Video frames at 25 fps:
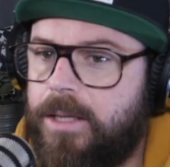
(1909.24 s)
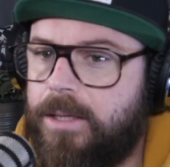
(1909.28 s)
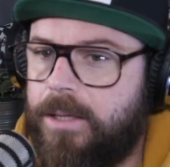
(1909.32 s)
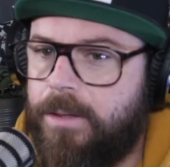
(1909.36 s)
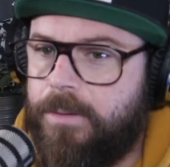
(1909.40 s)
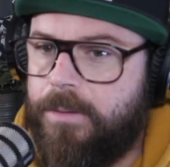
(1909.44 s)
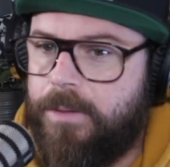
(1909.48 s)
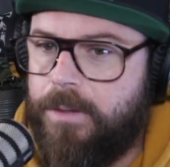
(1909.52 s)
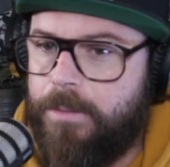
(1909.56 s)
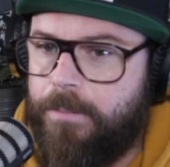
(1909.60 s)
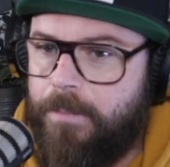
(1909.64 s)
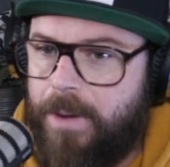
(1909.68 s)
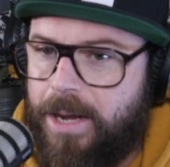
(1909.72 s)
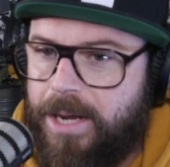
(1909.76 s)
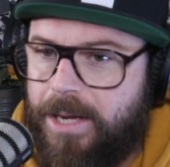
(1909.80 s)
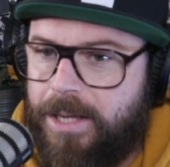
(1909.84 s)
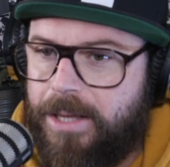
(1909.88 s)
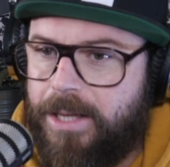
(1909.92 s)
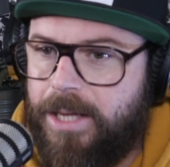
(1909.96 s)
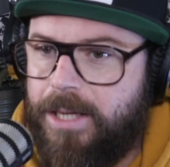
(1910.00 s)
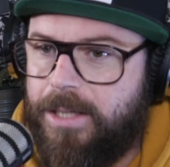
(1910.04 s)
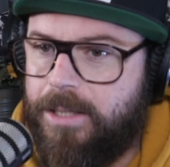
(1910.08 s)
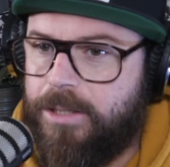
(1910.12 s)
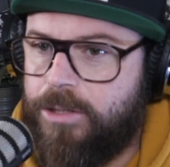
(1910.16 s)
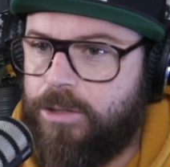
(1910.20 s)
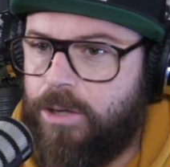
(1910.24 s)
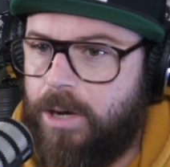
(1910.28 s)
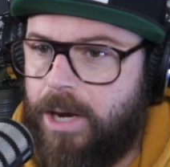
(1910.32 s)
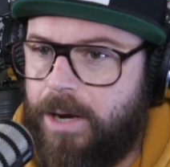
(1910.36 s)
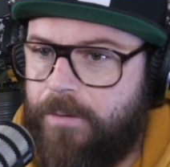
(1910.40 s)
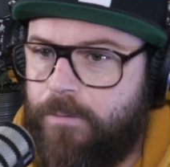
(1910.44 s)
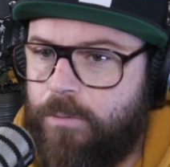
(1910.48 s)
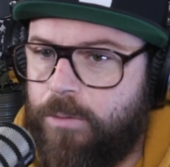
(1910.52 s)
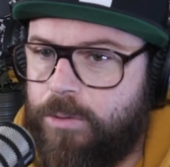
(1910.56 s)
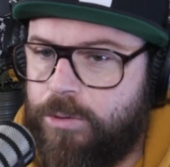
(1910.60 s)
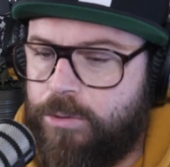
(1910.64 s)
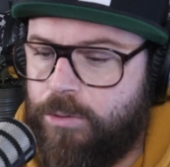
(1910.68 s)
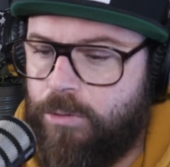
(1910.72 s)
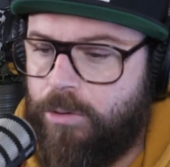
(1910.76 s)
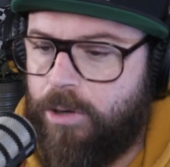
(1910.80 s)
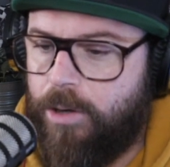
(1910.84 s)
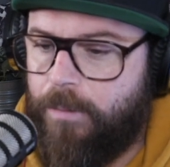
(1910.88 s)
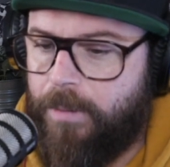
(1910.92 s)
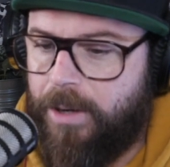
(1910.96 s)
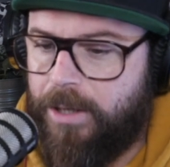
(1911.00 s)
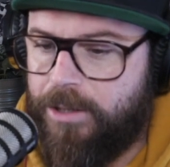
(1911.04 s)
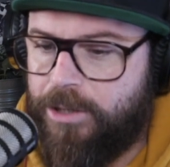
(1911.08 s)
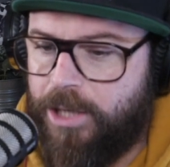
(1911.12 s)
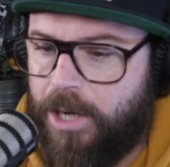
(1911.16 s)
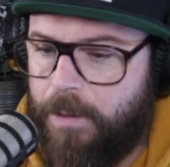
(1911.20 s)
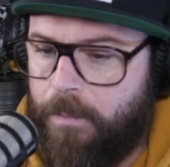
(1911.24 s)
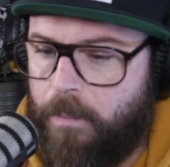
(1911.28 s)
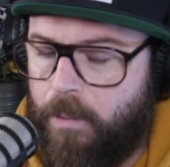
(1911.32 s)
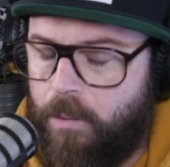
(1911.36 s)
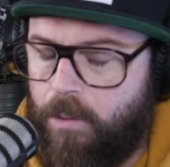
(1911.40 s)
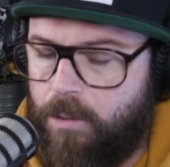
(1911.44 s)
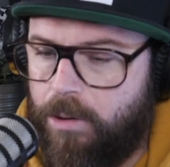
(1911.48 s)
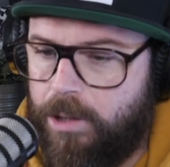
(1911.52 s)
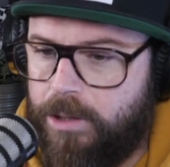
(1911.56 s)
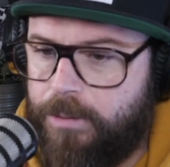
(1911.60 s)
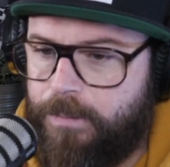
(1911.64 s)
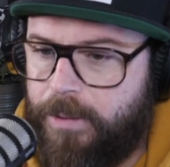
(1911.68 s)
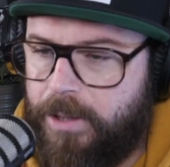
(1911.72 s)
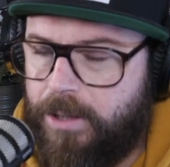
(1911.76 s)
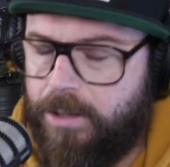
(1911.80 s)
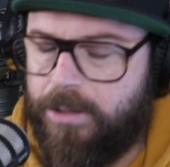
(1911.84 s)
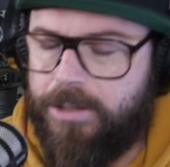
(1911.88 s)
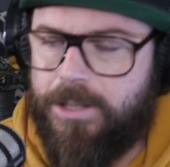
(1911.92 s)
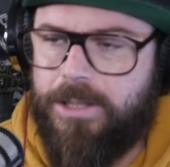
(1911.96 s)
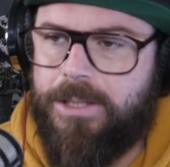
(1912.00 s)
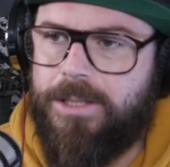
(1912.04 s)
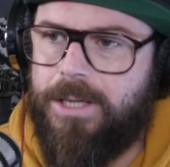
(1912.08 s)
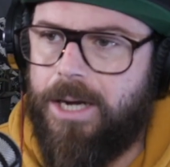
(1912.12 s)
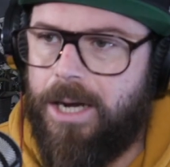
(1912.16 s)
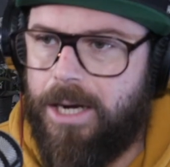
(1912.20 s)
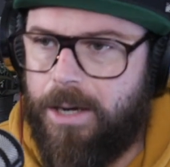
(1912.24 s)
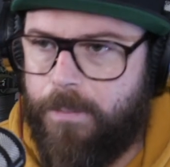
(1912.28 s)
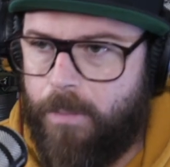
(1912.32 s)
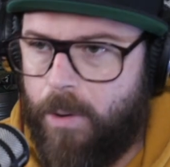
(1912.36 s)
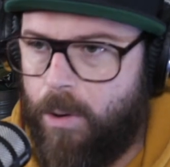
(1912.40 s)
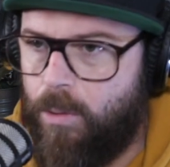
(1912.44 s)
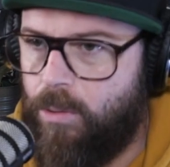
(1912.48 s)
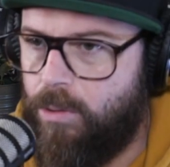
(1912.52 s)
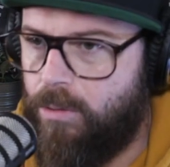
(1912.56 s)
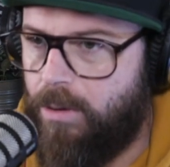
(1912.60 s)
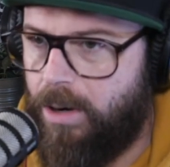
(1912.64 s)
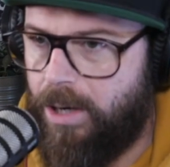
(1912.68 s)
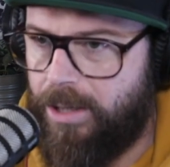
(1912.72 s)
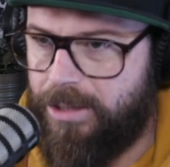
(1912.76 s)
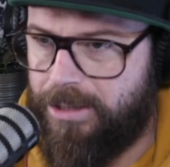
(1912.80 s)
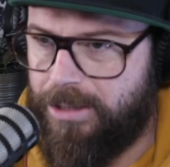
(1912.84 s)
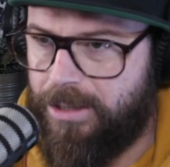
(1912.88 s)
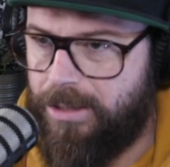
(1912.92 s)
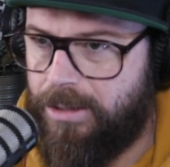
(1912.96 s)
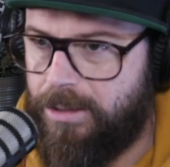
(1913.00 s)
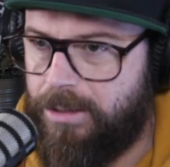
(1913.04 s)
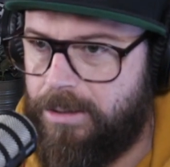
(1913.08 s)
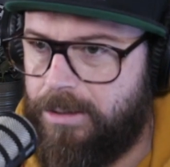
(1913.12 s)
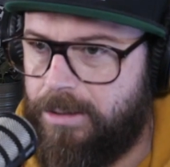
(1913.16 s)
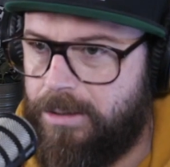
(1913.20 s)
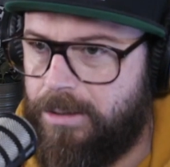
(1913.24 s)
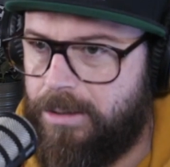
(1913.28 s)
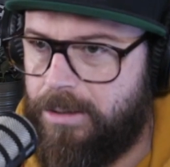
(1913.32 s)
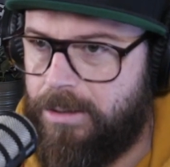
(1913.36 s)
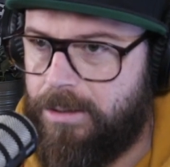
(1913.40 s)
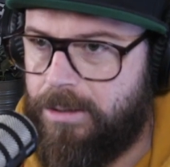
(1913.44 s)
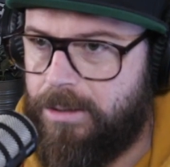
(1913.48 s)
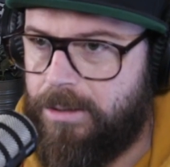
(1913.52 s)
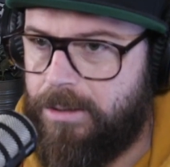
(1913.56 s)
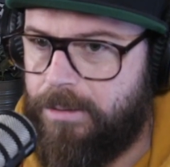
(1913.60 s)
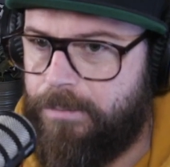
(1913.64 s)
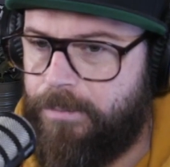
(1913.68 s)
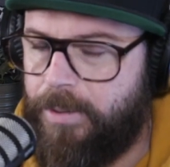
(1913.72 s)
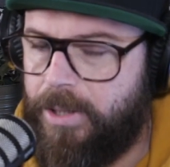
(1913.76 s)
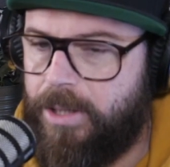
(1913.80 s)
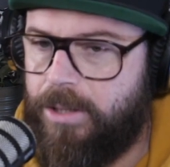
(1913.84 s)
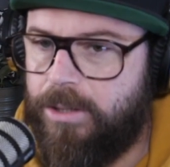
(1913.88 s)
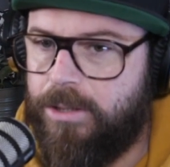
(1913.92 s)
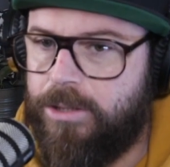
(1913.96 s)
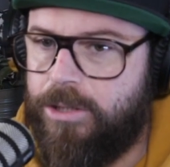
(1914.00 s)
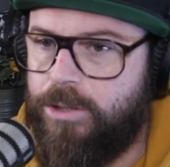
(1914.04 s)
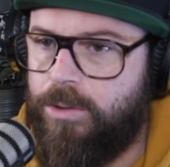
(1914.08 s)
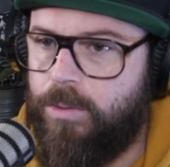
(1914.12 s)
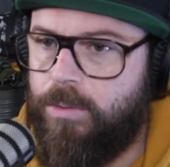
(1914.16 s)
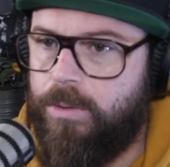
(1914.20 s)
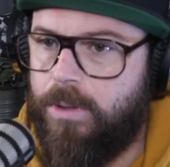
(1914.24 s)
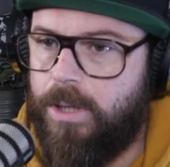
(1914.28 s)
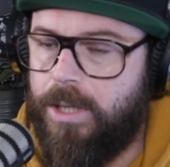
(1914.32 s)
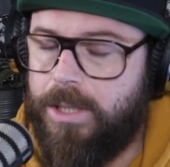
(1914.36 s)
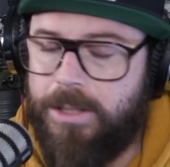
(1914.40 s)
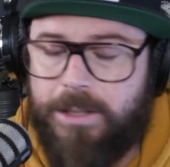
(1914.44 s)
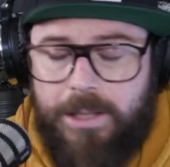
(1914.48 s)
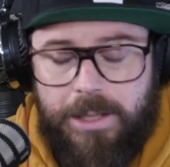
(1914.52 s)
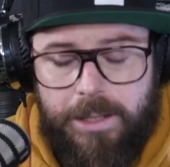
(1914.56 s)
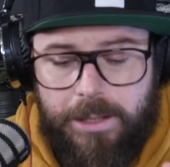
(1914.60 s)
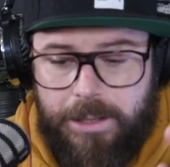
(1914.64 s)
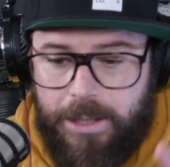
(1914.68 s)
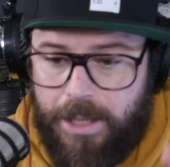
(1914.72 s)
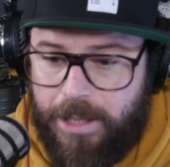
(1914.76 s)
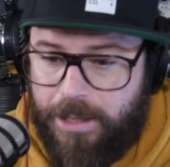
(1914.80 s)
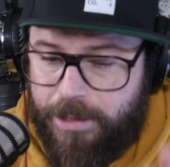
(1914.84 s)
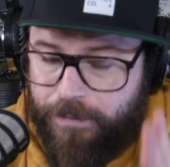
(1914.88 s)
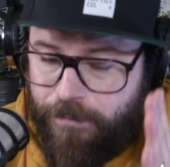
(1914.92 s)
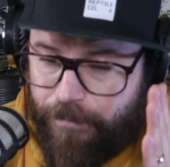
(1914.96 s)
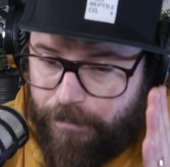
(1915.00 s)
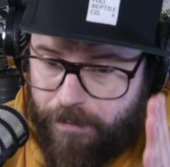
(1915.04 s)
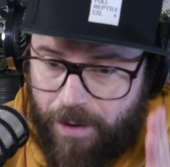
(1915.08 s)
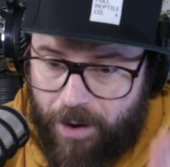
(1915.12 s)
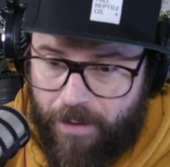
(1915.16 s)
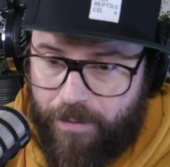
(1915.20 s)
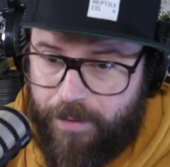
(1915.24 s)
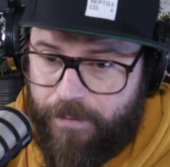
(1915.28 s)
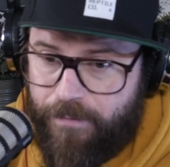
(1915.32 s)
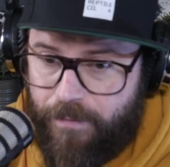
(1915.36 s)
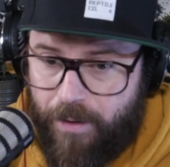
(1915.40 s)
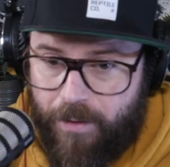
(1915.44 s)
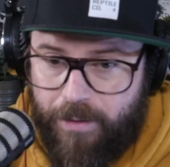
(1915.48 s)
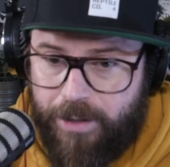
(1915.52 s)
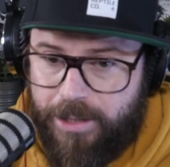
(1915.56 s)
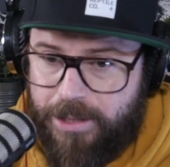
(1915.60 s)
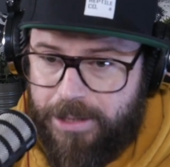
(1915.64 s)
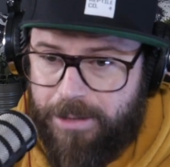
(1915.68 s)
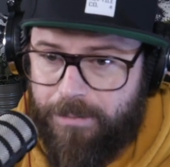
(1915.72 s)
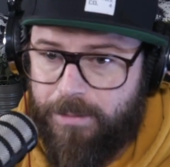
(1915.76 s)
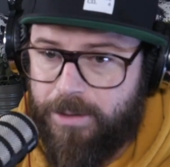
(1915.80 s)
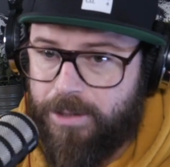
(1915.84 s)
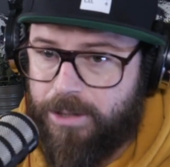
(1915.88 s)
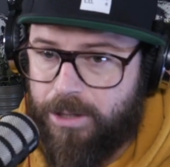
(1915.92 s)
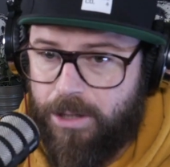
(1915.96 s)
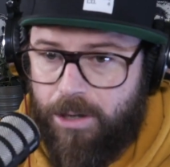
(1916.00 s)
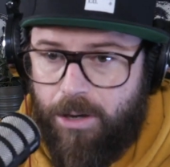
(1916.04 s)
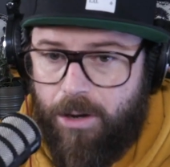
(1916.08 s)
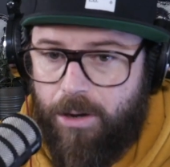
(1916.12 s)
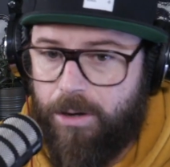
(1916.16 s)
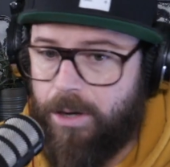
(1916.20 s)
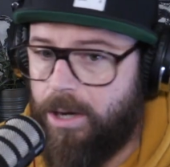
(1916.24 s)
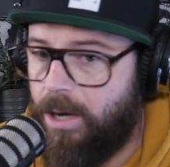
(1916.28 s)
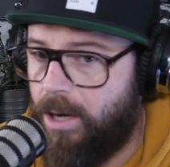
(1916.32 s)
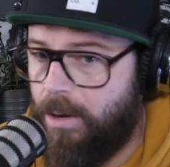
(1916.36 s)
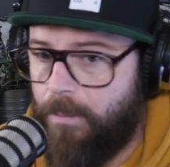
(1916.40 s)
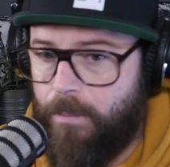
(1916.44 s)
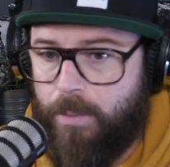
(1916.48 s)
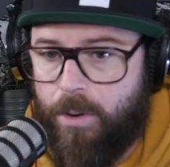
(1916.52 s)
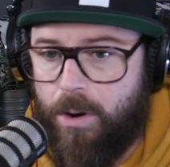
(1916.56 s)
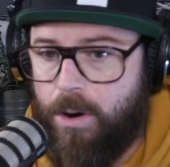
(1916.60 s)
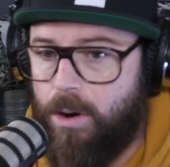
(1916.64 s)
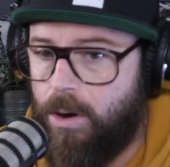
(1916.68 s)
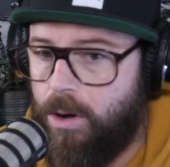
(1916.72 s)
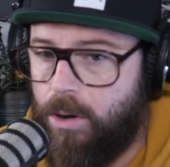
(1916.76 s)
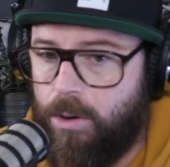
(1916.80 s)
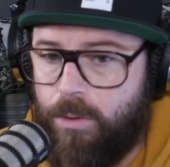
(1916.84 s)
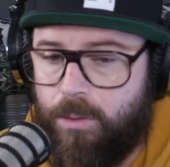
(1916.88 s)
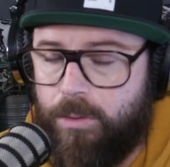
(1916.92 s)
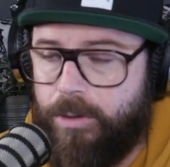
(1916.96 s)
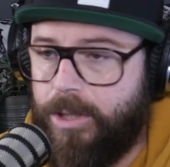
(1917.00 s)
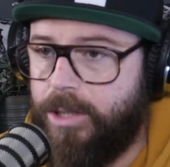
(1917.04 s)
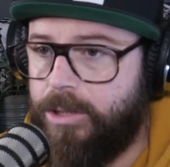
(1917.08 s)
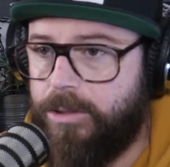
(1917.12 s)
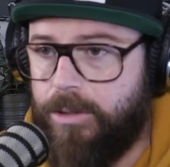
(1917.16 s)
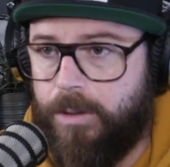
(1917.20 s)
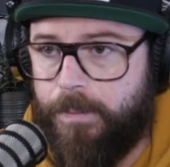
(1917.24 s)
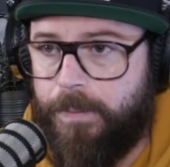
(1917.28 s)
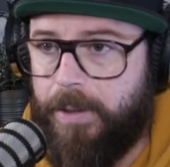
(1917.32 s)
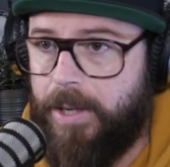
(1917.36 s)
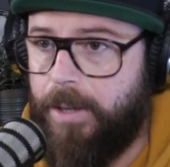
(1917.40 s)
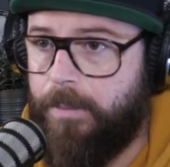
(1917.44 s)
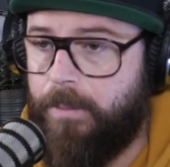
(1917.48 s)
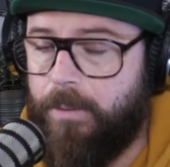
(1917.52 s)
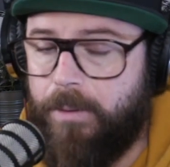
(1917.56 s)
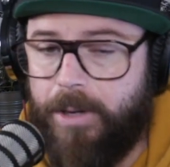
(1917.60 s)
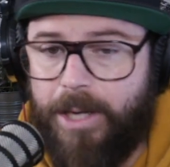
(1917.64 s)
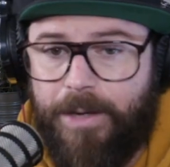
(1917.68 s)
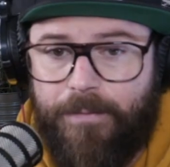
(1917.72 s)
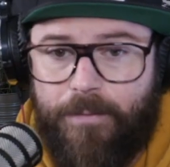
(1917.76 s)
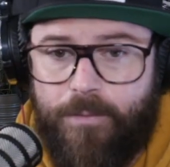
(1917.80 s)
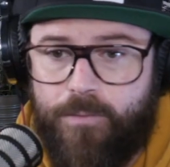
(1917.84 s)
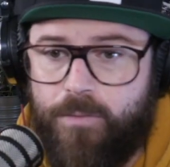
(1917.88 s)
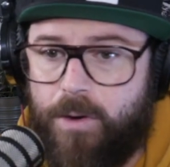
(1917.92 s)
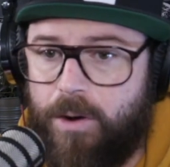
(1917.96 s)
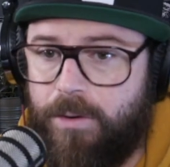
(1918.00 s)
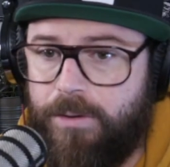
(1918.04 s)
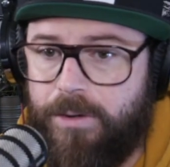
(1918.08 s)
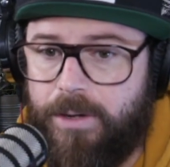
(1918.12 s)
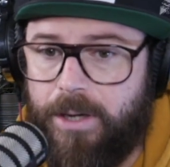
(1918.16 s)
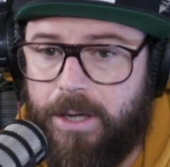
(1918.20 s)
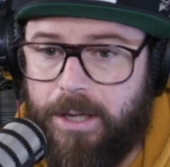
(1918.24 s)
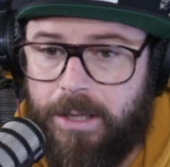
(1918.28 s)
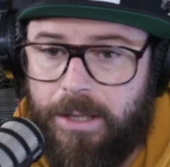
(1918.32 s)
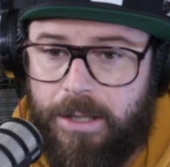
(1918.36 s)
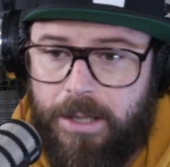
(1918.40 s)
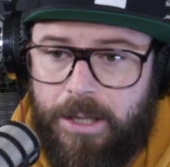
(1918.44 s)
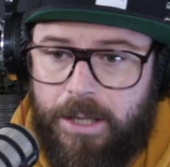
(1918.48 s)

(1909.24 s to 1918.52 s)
the main thing that's got everyone talking about Jake Paul is because he's kind of polarizing. Because it's very, very similar to Conor, Brock, all these other people, even Ronda.